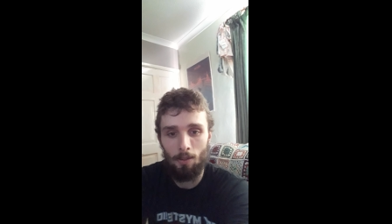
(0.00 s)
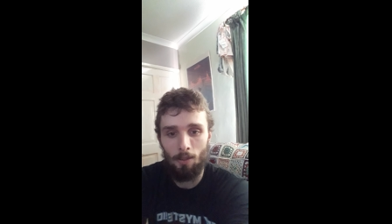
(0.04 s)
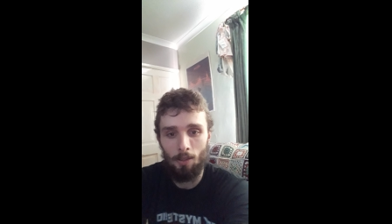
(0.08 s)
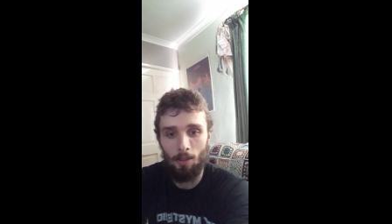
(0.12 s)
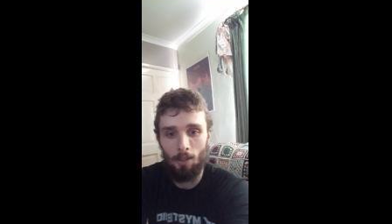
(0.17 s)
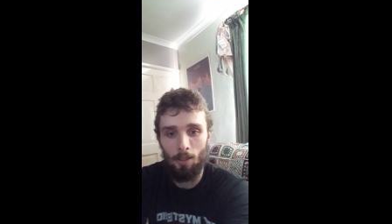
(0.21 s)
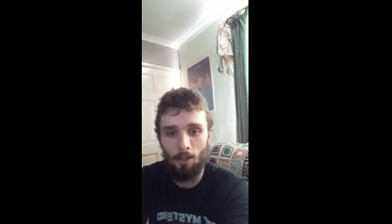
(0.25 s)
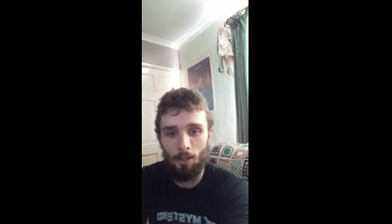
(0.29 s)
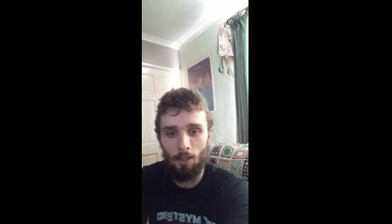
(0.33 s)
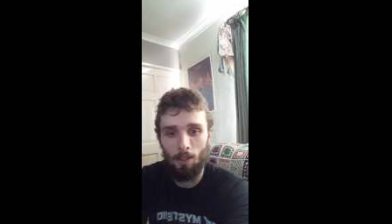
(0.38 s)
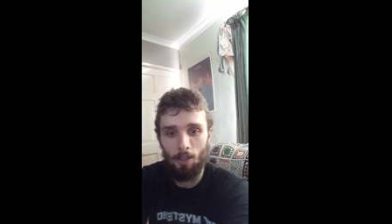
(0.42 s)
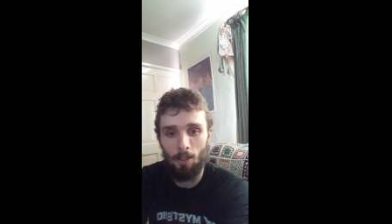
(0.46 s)

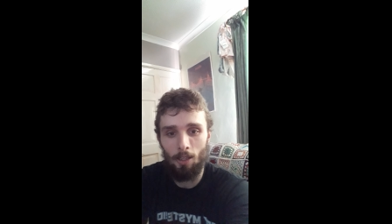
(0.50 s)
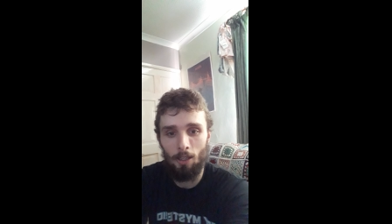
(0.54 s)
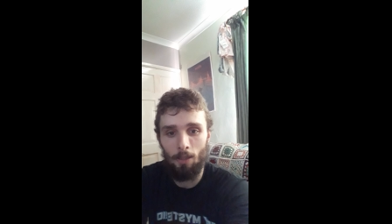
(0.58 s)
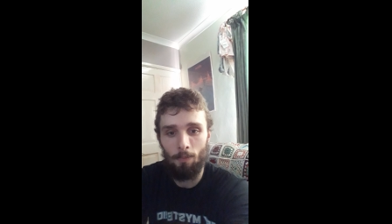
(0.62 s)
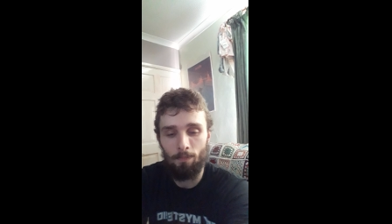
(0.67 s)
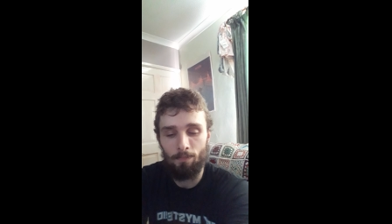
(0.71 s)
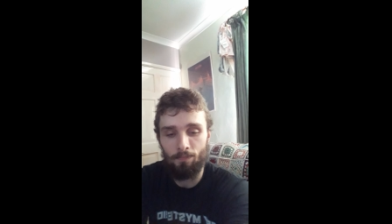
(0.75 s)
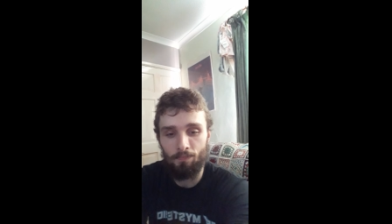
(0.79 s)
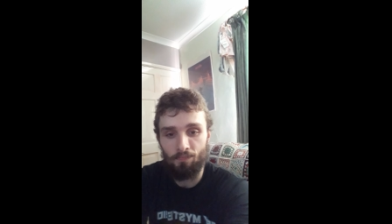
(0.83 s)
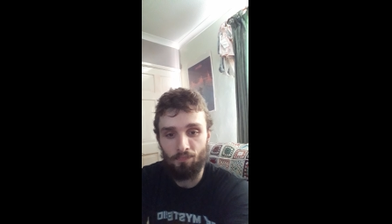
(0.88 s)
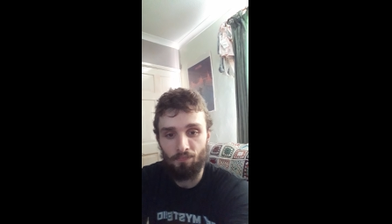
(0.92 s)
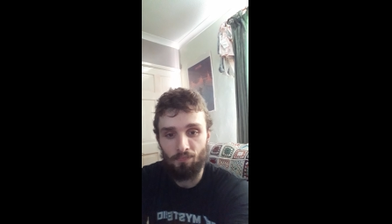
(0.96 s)
Uh,
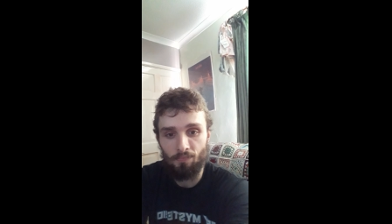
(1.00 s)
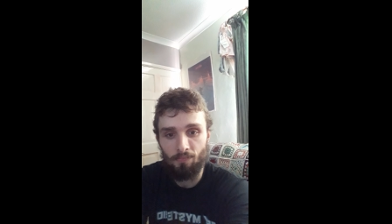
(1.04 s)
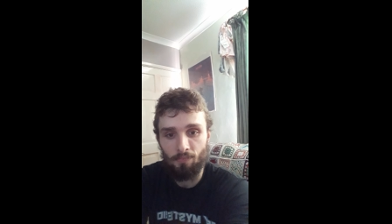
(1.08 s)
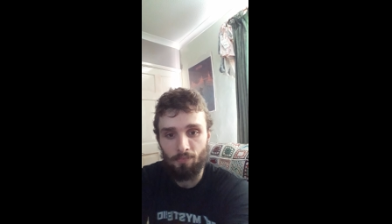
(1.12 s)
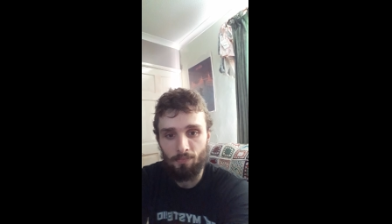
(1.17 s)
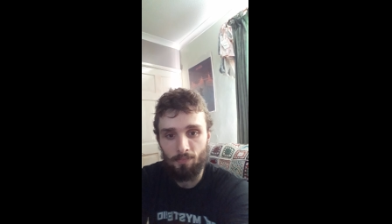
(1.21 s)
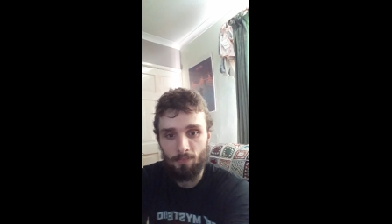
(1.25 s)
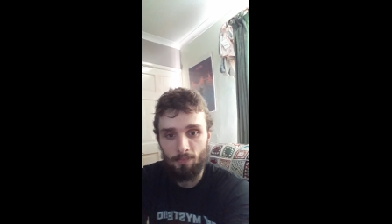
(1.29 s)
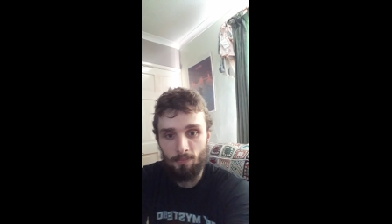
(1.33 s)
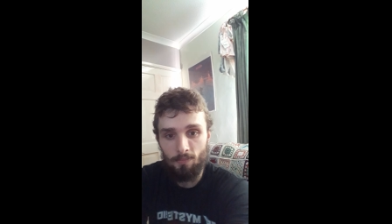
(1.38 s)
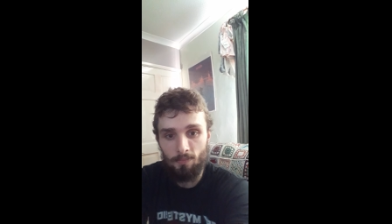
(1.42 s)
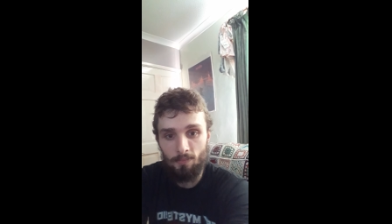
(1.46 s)

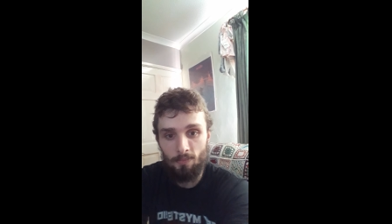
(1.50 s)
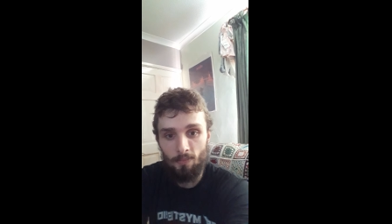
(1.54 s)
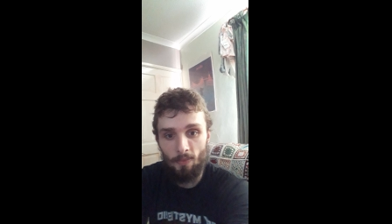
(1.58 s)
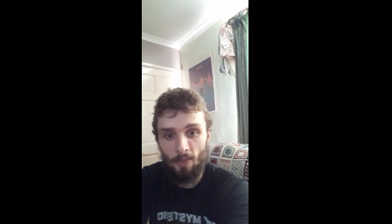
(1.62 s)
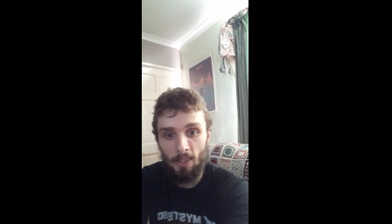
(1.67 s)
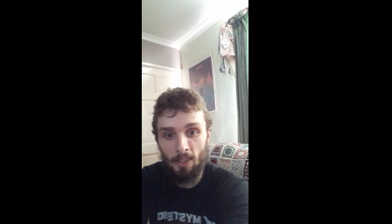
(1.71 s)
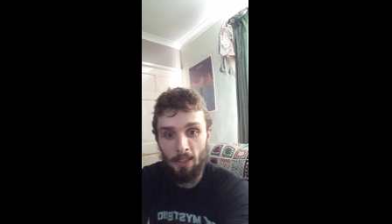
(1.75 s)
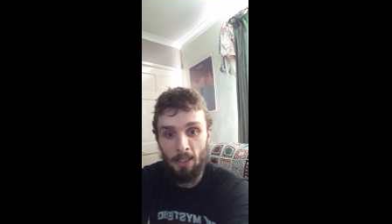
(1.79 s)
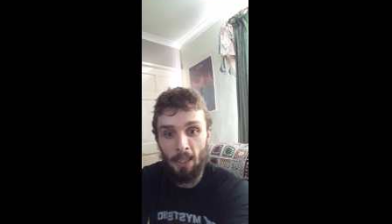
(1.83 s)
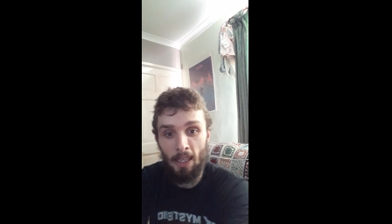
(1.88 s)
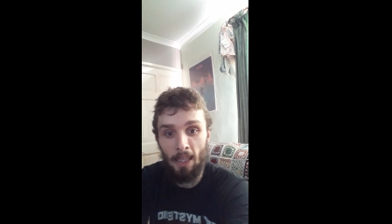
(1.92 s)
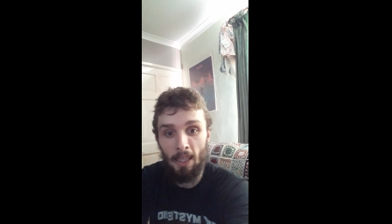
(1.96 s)

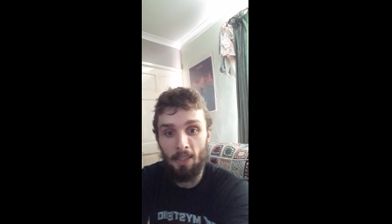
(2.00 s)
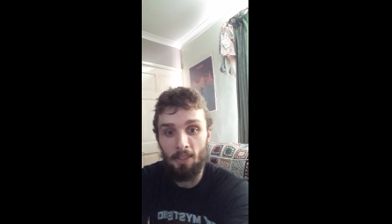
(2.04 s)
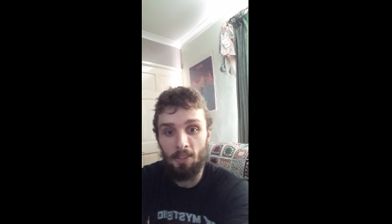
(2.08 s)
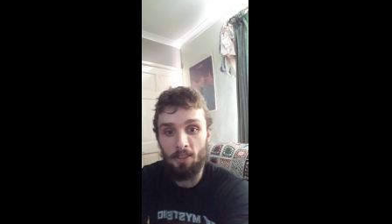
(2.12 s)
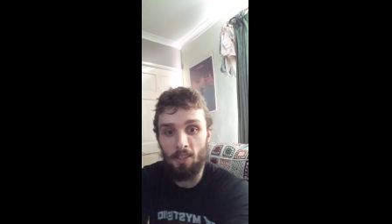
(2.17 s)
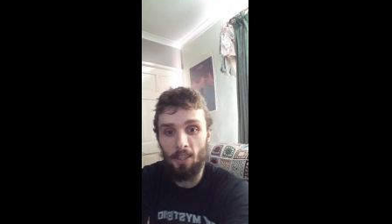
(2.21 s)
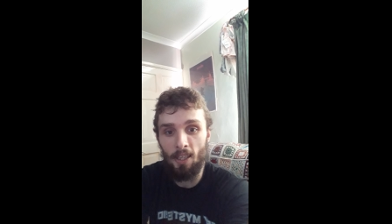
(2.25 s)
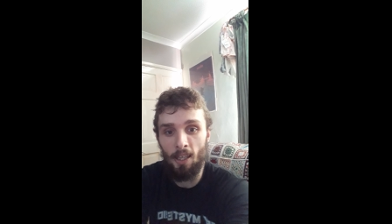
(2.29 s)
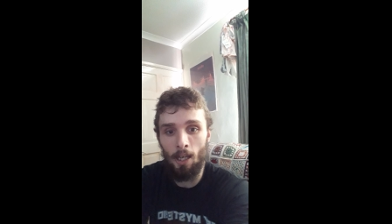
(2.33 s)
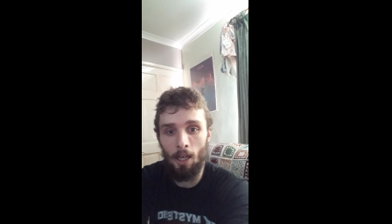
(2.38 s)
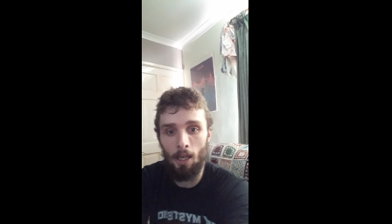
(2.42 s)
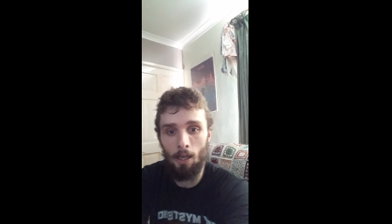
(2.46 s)

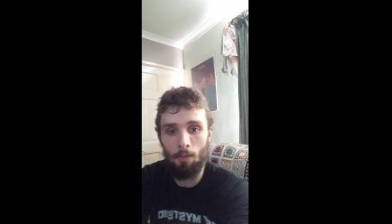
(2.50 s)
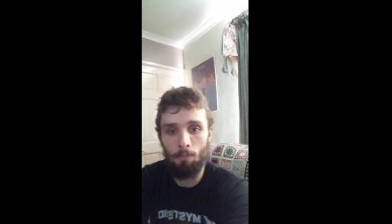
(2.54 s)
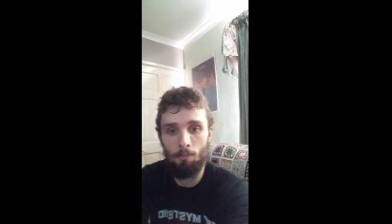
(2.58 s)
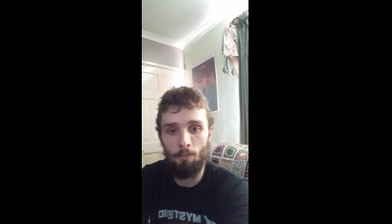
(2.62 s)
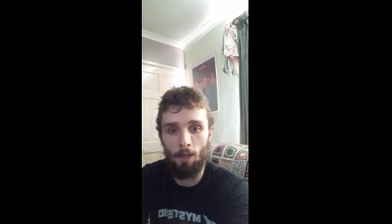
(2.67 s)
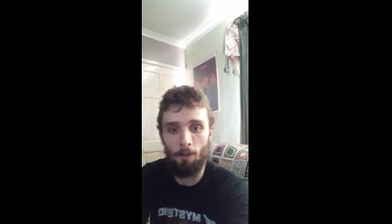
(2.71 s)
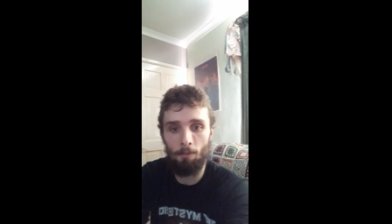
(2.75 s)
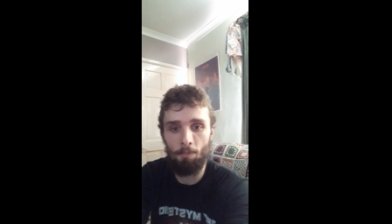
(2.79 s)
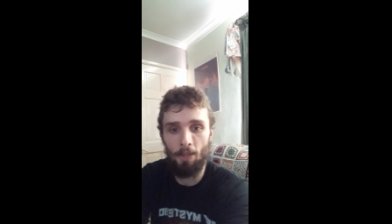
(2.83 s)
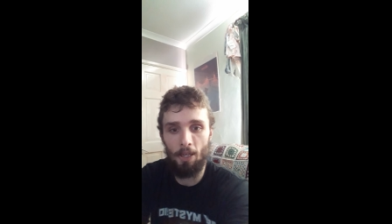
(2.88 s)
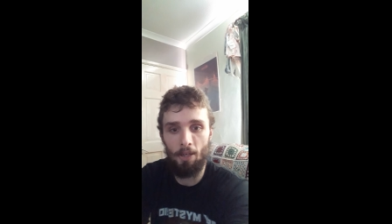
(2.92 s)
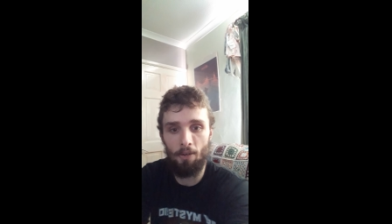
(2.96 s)
and um,
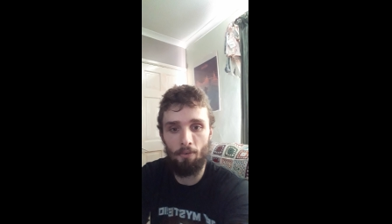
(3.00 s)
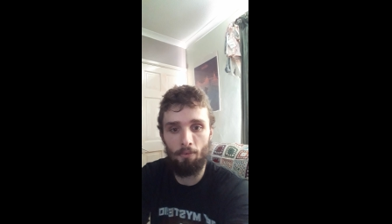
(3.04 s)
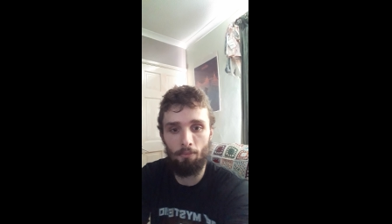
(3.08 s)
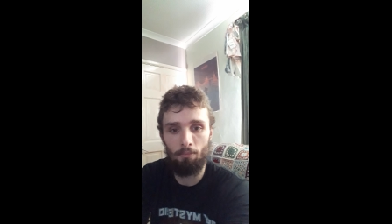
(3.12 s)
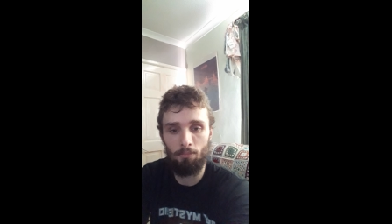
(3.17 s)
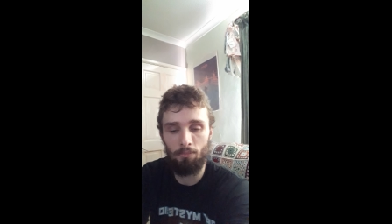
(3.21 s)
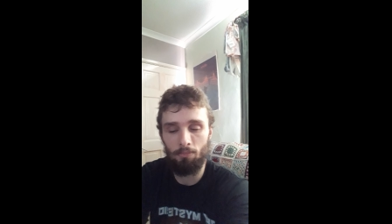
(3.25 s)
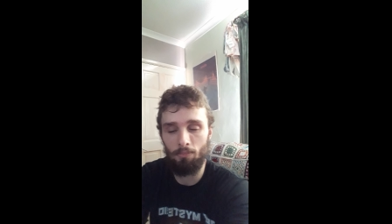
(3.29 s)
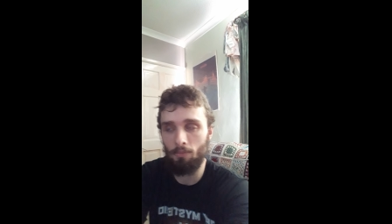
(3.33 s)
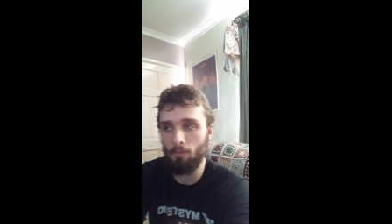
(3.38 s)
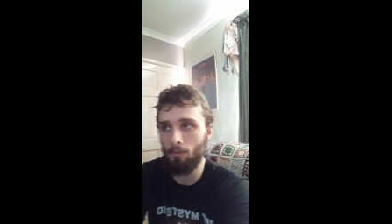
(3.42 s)
I've been